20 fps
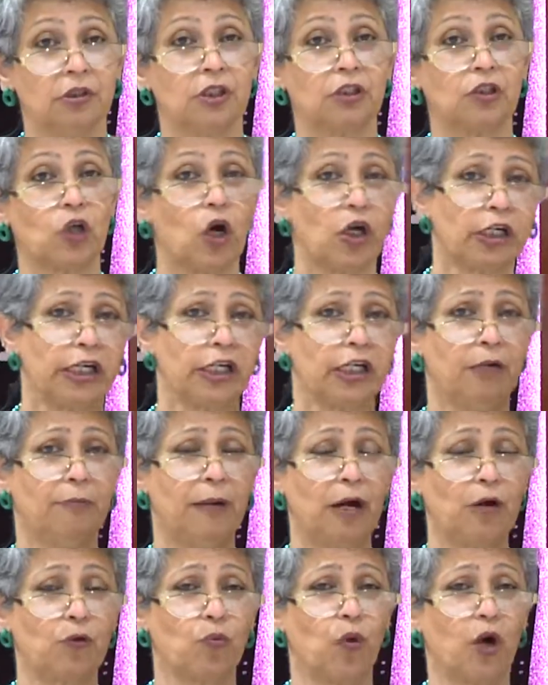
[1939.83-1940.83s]
talking
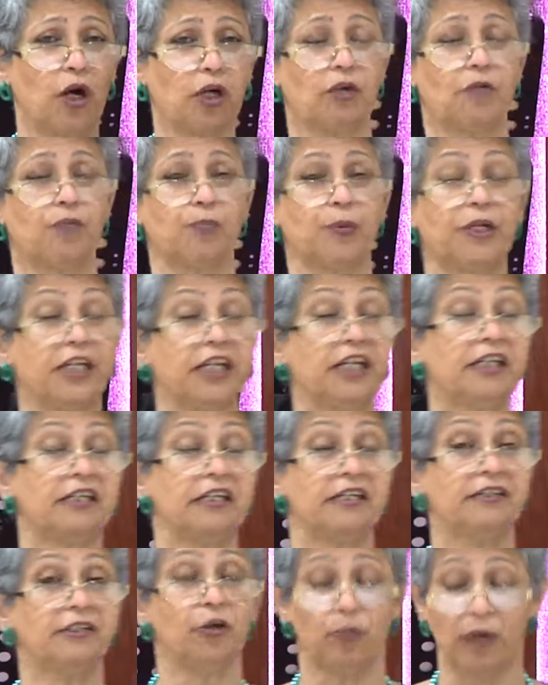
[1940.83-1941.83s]
about what,
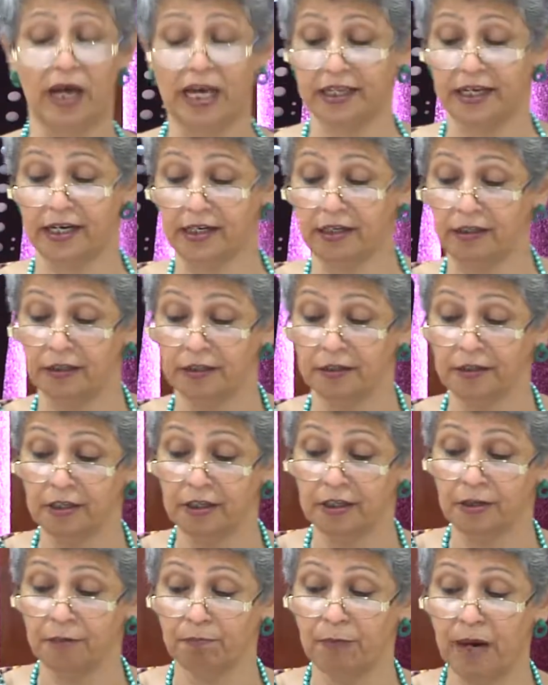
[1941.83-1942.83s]
predicting the weather.
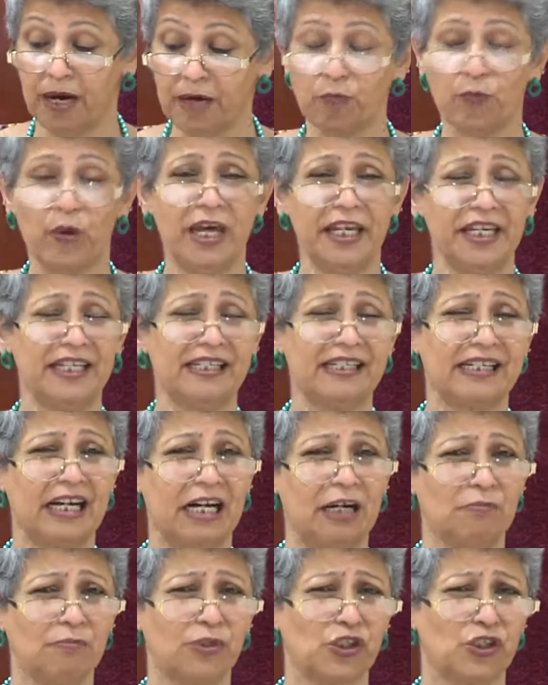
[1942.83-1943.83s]
But when it
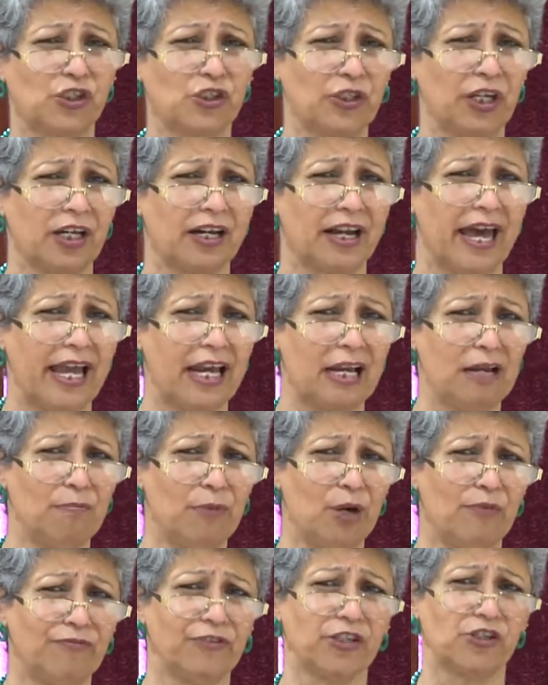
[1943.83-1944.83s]
comes to the
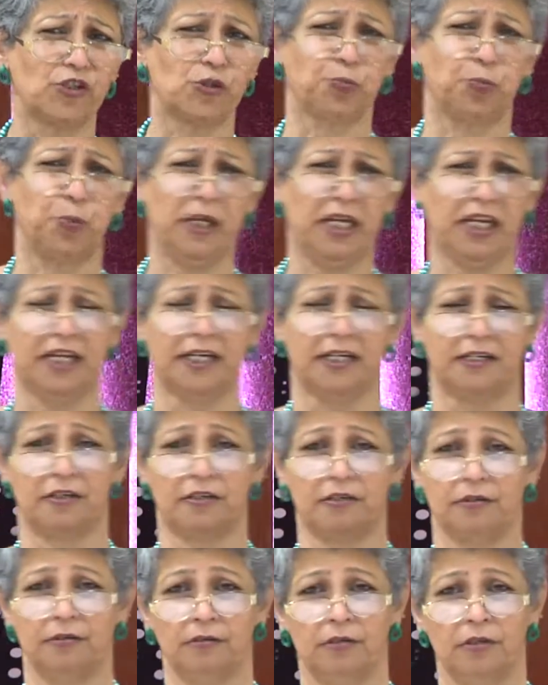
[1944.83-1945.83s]
realm of the
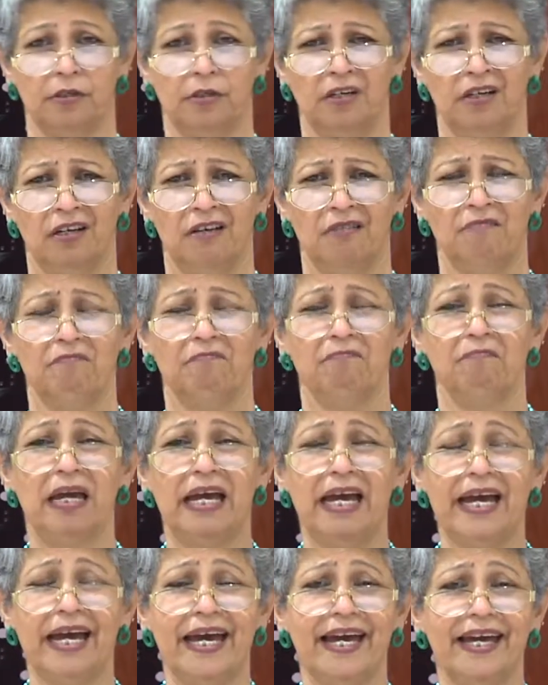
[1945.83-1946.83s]
spirit,
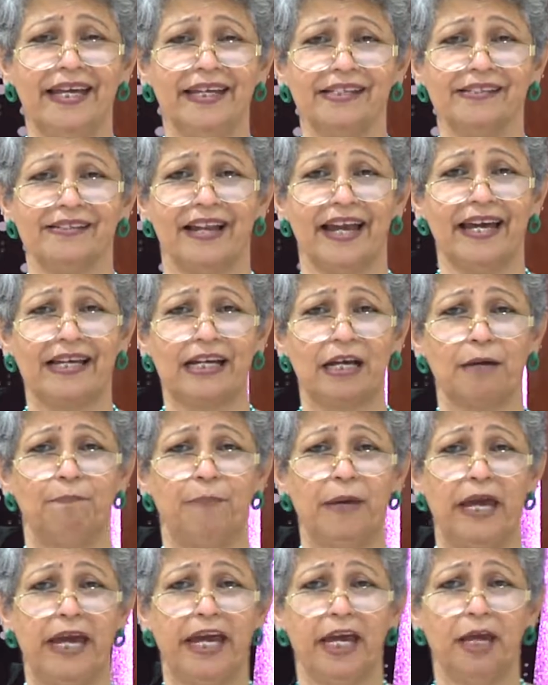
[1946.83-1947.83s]
man is like a
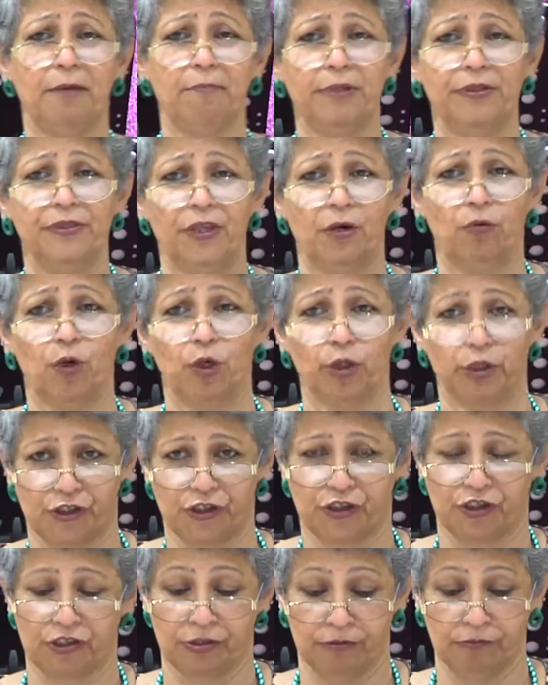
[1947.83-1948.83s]
babe in the
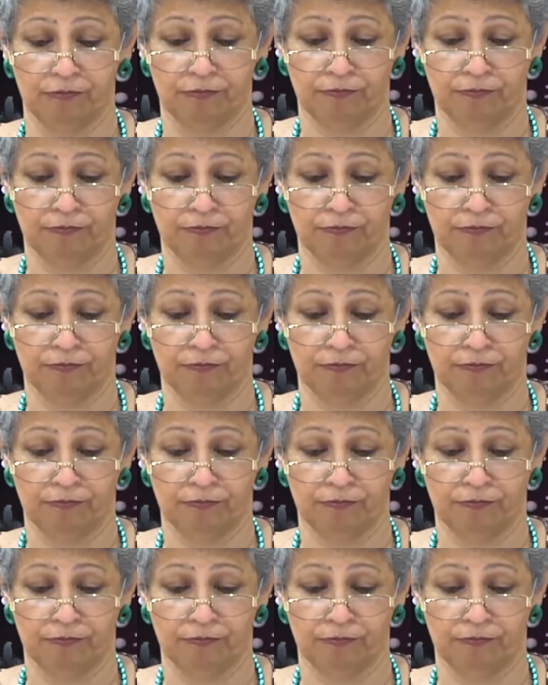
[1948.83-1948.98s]
woods.